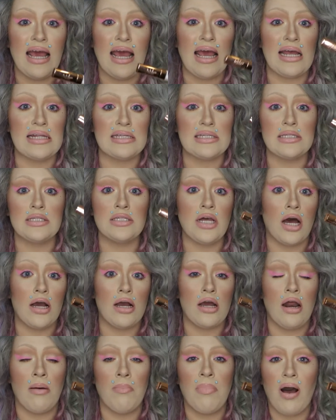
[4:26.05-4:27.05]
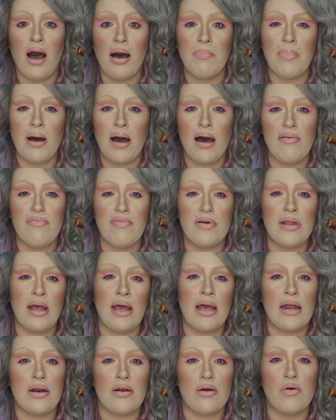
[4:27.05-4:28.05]
It's not gonna pop off in
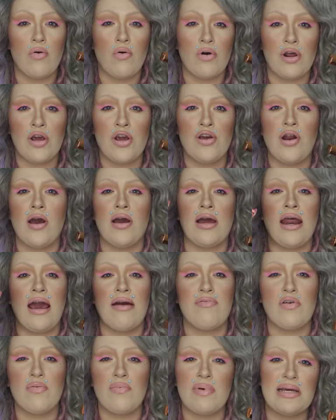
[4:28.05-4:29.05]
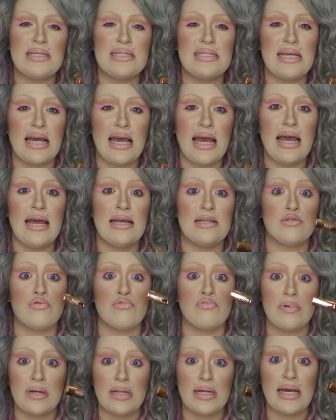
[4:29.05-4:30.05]
the inner corner. You're not gonna have to re-stick it. It's
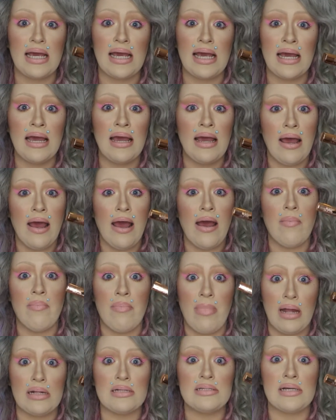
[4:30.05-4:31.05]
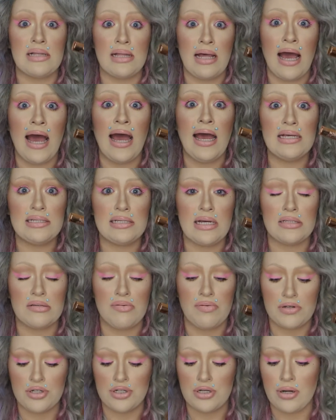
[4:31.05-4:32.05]
really meant to last, that's
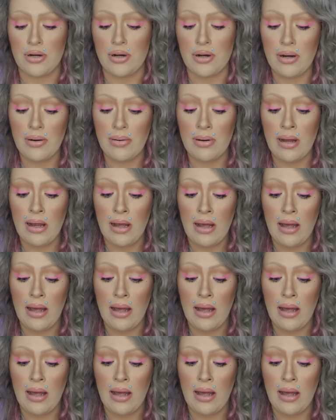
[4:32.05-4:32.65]
for sure.